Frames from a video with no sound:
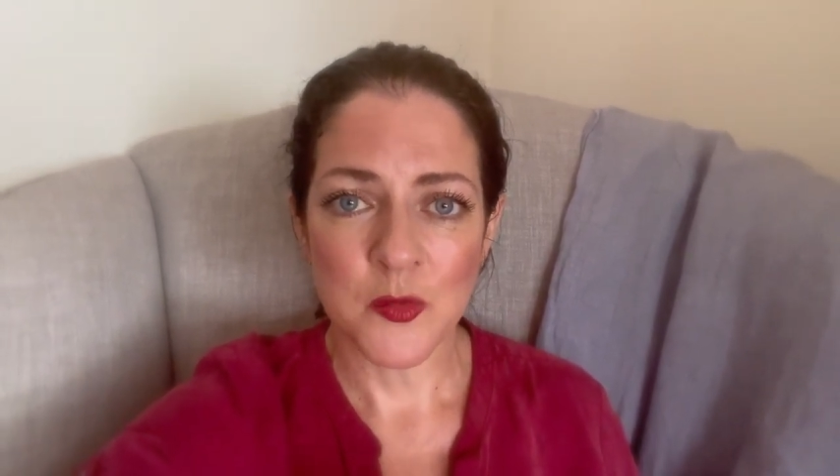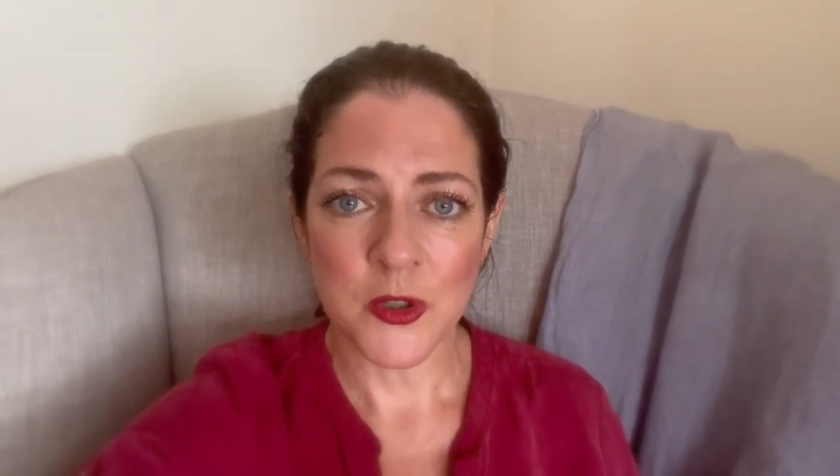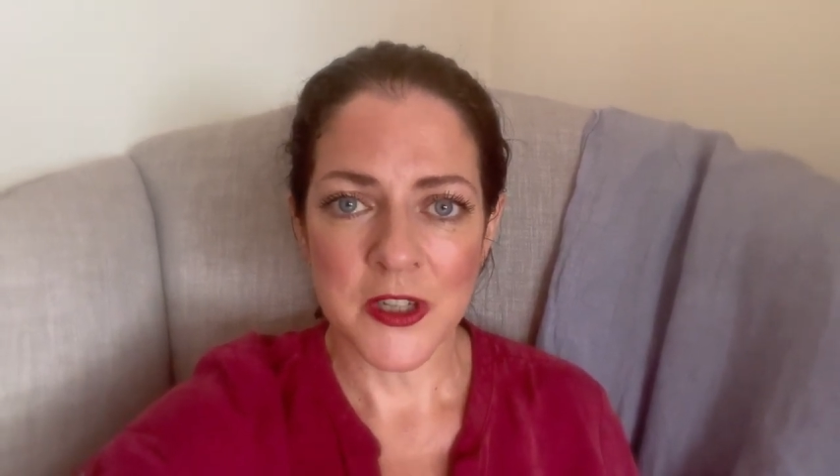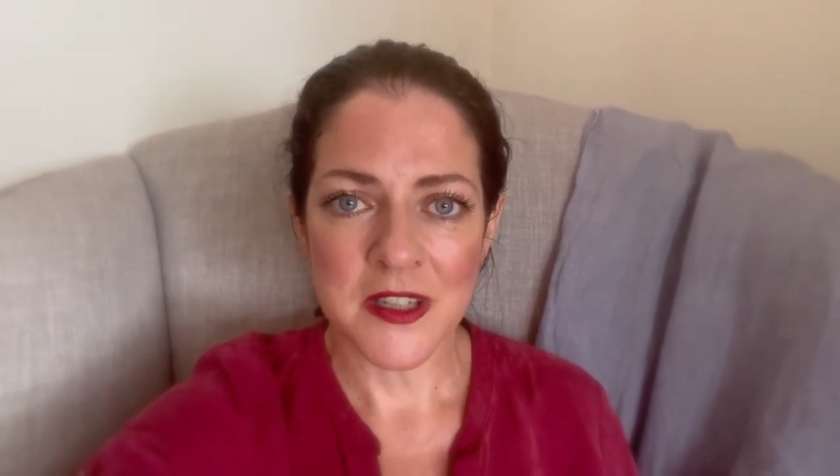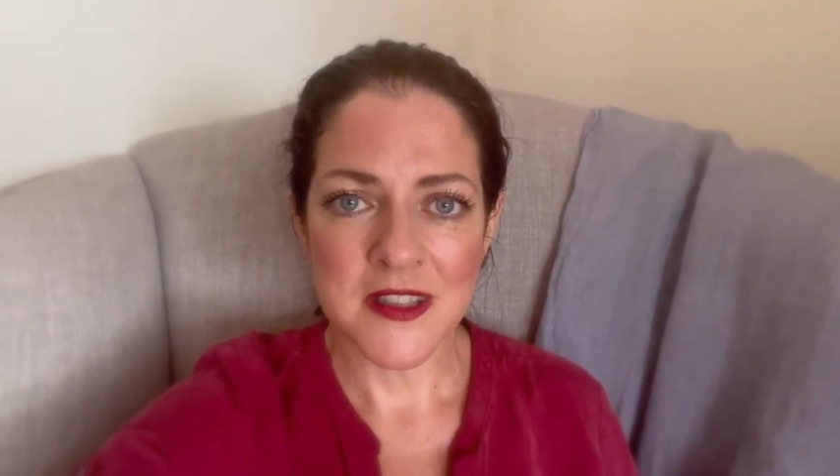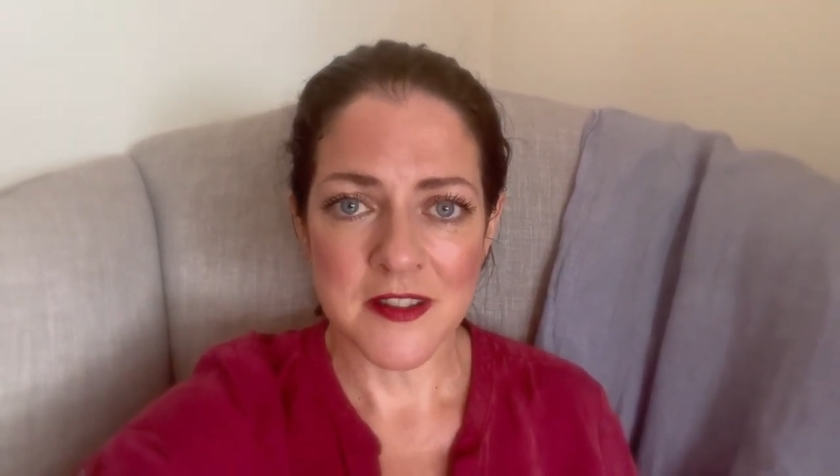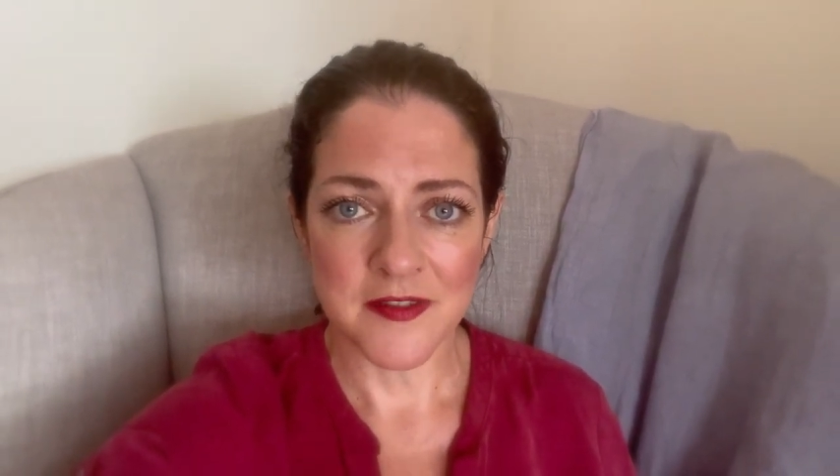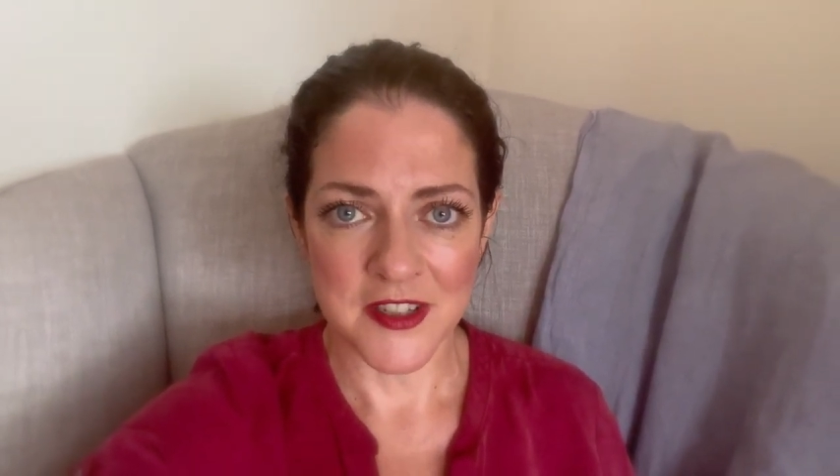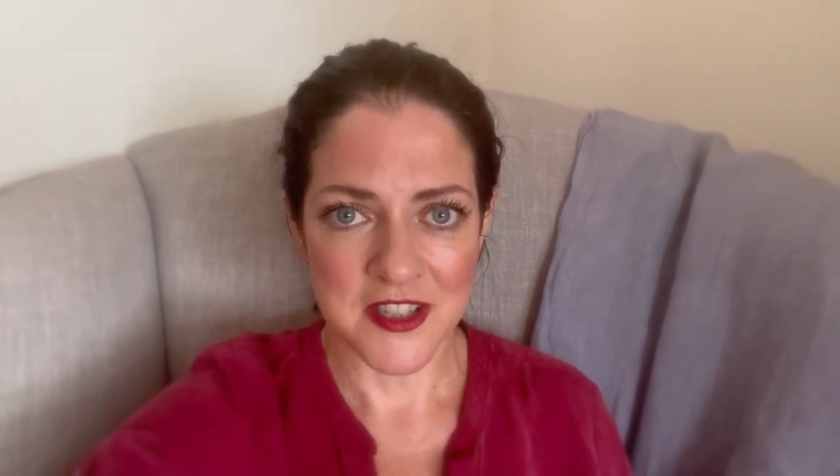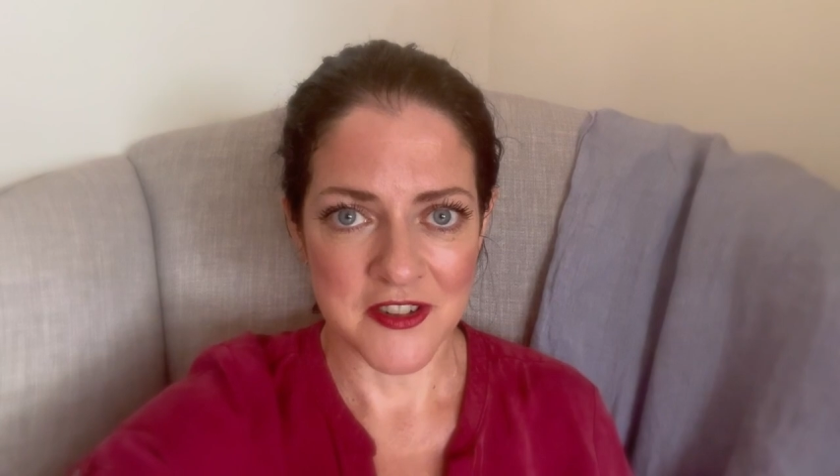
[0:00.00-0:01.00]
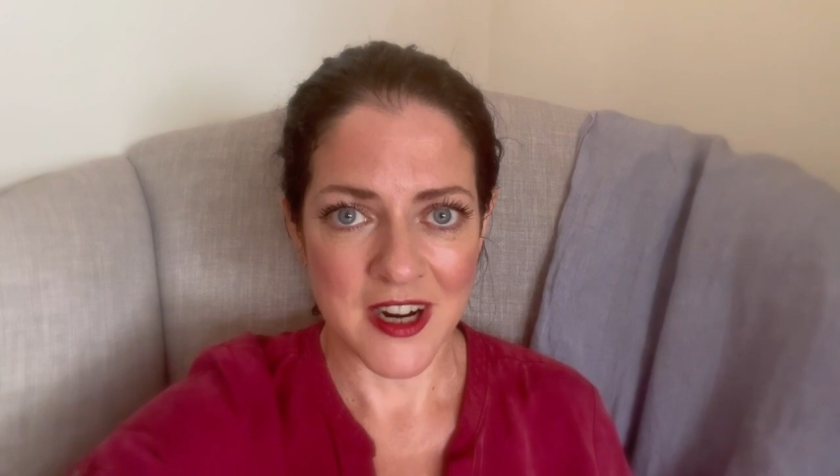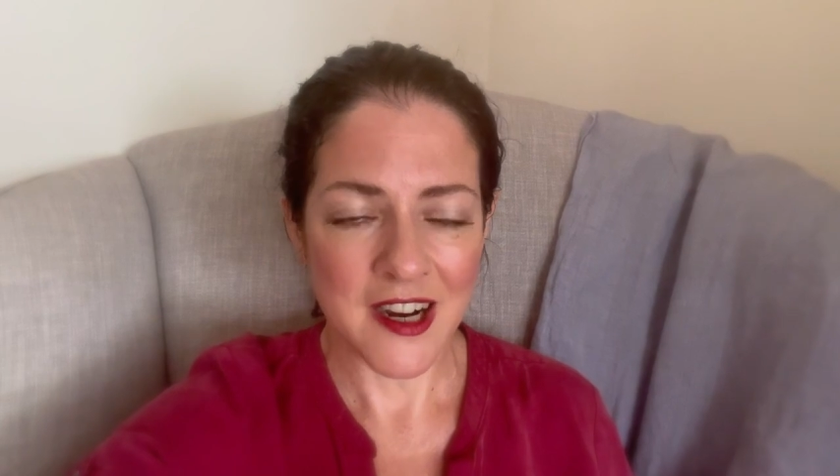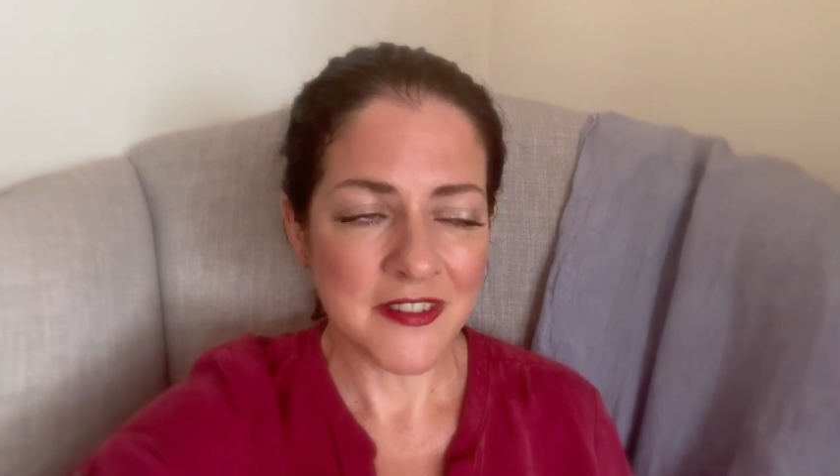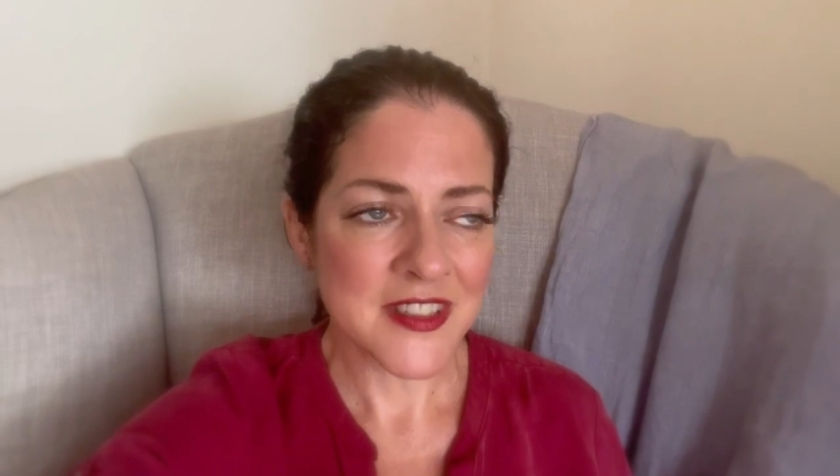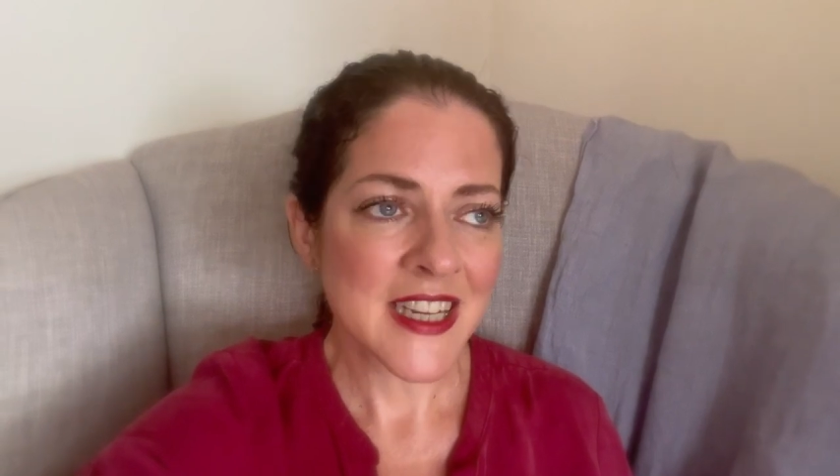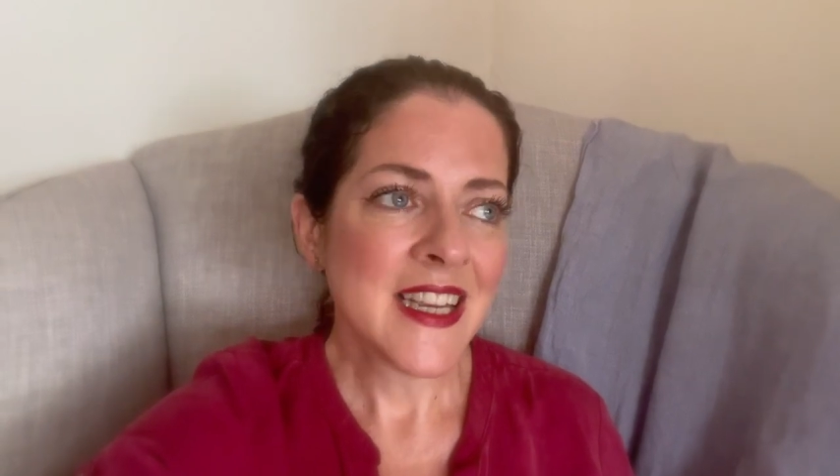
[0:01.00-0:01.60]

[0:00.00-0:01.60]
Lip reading: words, the first draft.